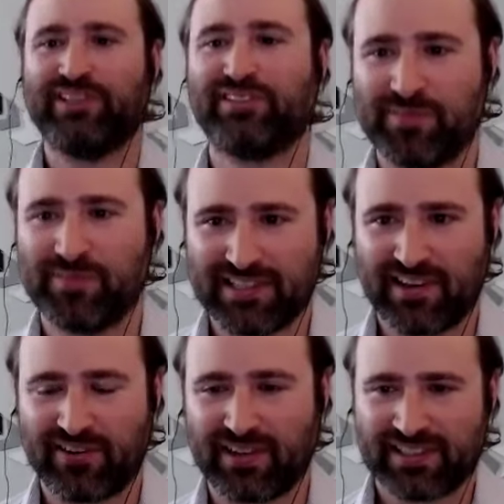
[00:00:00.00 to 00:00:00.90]
to be
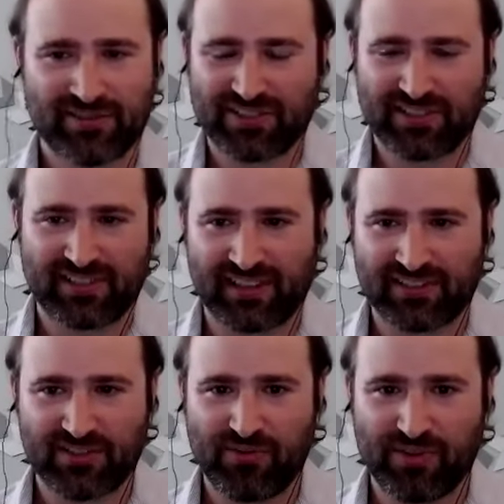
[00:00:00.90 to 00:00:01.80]
stuttering, because I was just
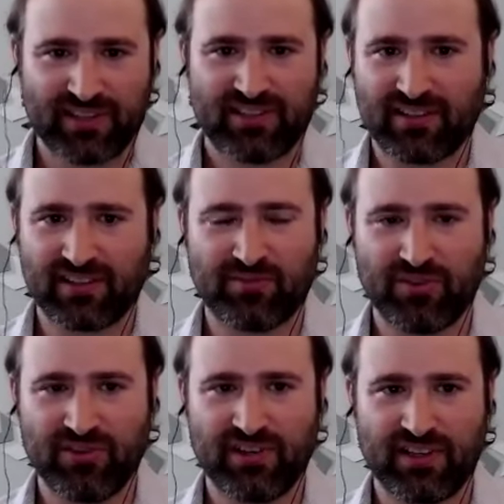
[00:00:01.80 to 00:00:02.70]
so into the
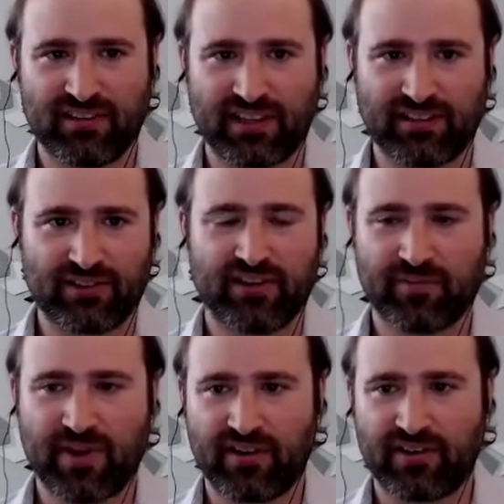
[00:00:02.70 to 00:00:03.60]
community and learning
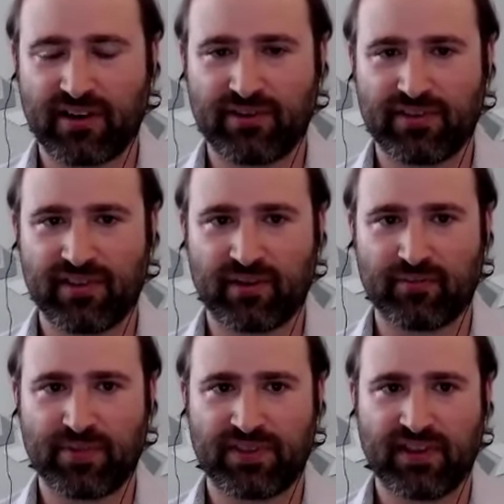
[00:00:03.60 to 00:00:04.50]
about it and everything.
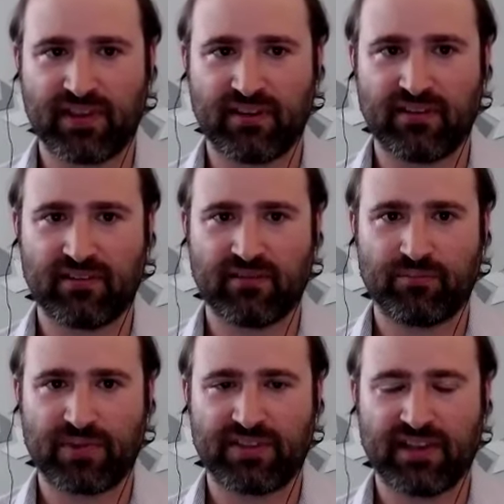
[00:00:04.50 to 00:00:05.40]
But then
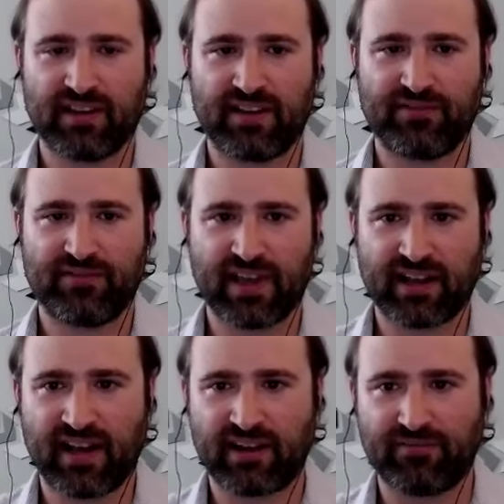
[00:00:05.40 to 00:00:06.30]
after that
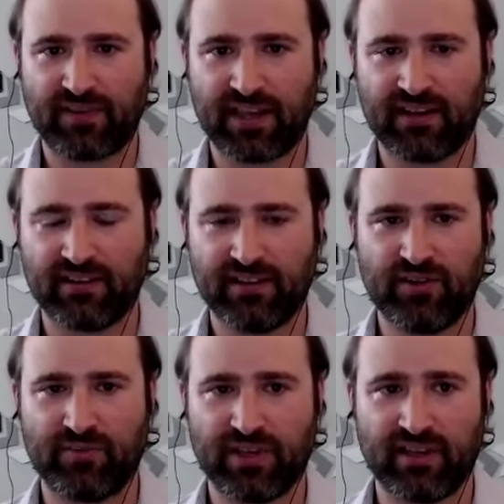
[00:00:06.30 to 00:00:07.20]
kind of faded a
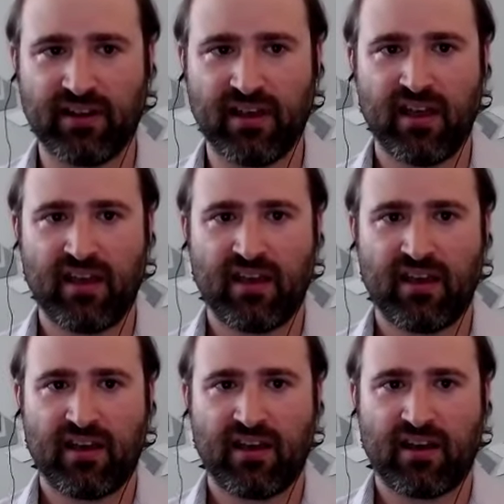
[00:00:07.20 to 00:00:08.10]
little bit,
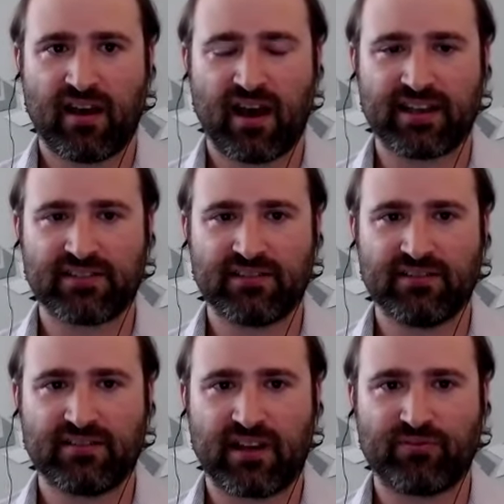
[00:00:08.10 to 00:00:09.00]
I
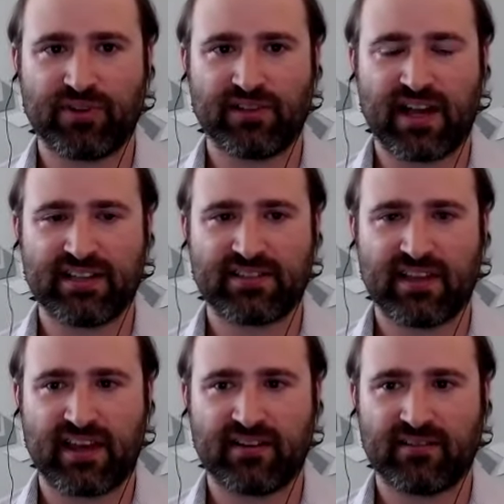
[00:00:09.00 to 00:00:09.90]
realized
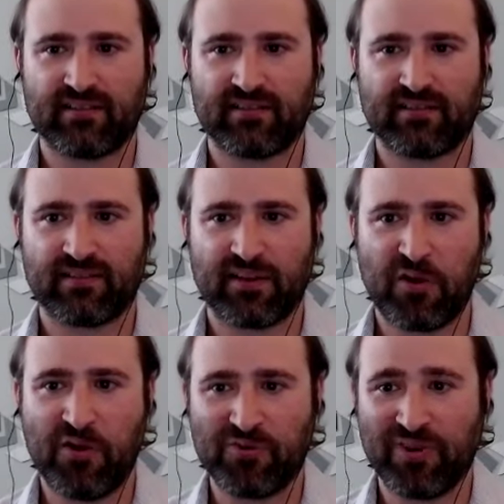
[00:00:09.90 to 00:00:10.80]
that
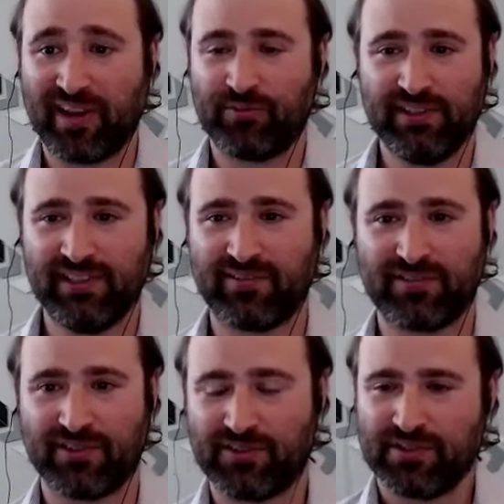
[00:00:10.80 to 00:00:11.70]
what I really love
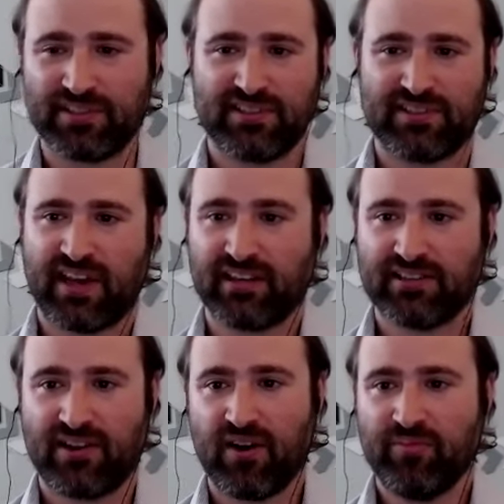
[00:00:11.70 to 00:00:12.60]
to do is design
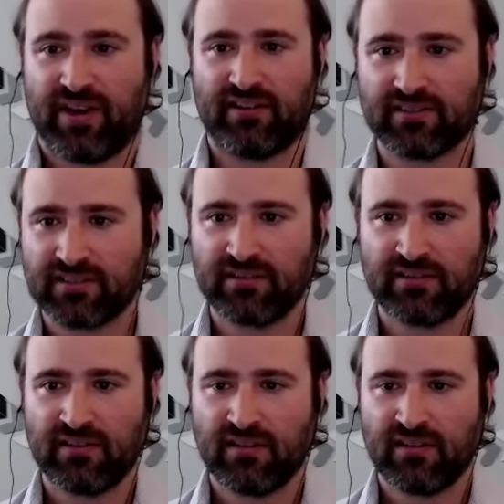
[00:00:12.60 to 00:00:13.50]
guitar pedals.
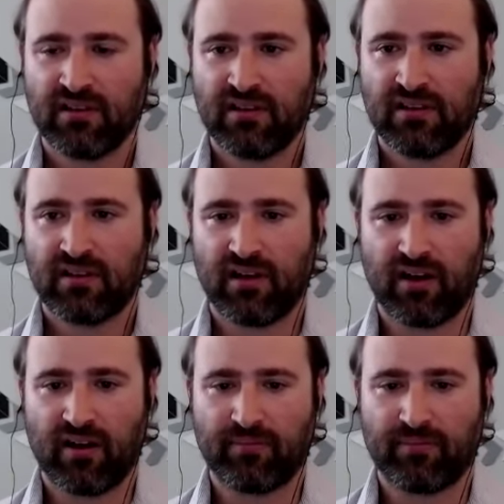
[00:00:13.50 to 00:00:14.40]

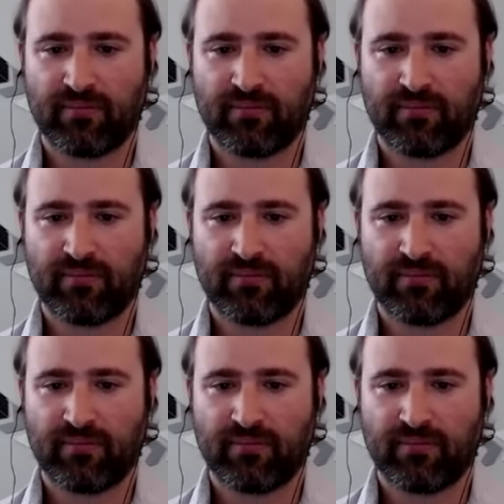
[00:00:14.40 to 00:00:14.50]
And